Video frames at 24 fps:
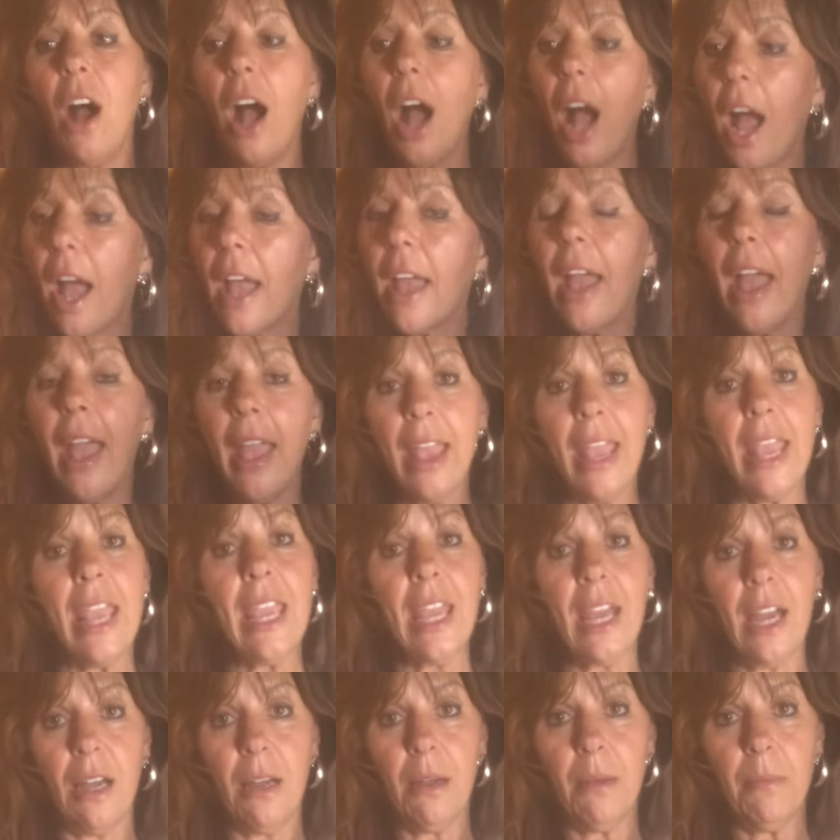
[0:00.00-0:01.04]
I
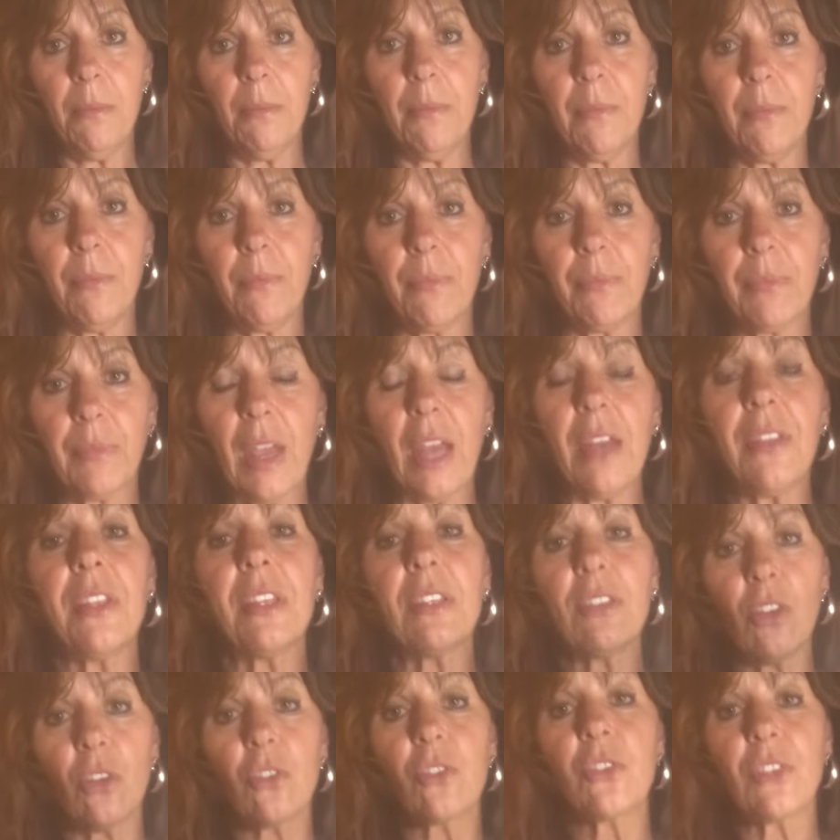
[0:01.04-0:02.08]
am. I
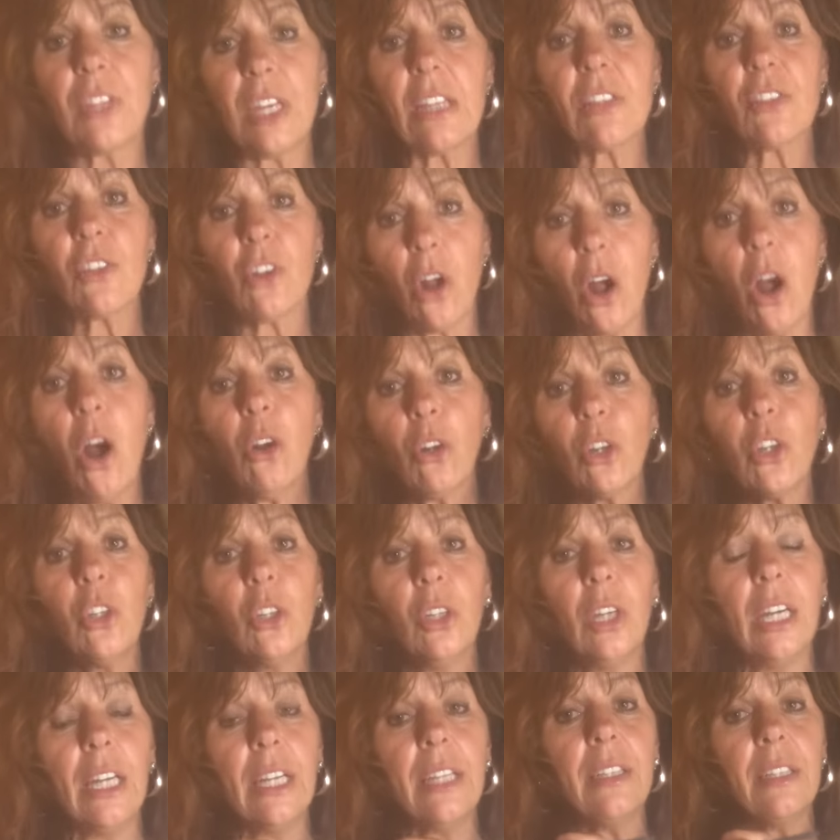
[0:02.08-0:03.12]
think those things are all
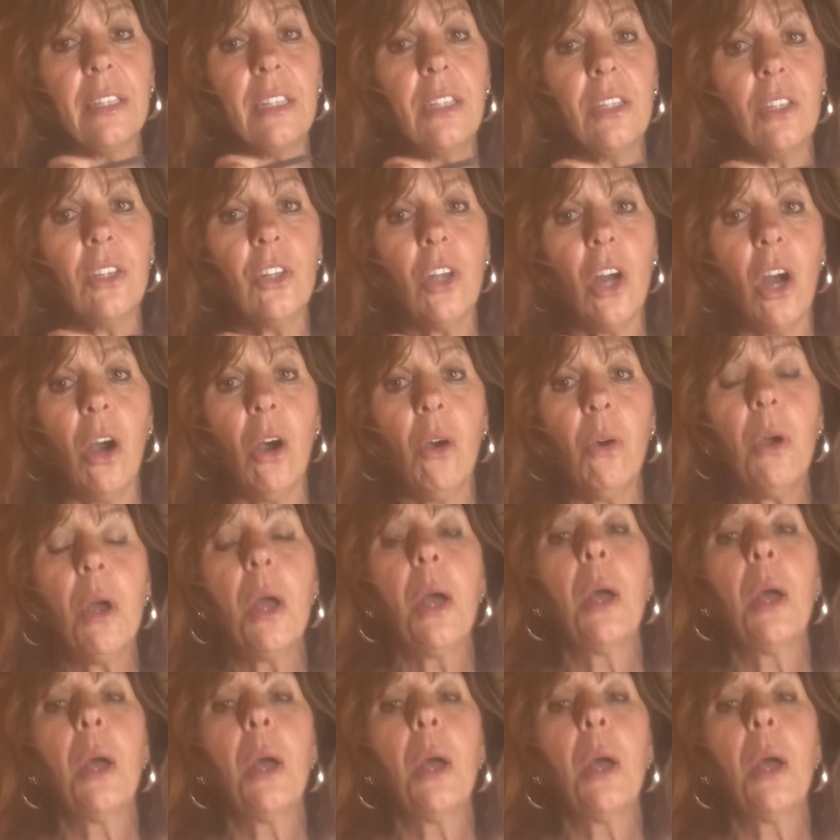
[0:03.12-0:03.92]
good, you know?